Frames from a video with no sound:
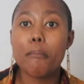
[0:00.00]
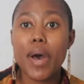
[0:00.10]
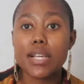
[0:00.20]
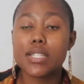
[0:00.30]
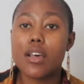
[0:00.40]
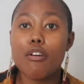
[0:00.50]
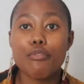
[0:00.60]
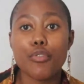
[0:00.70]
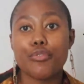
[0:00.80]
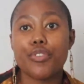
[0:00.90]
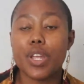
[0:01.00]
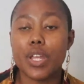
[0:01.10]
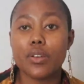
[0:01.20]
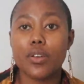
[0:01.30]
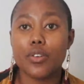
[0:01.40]
bucks for
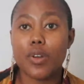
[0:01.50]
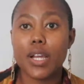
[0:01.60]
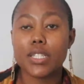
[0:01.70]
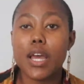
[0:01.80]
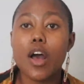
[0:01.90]
free, right?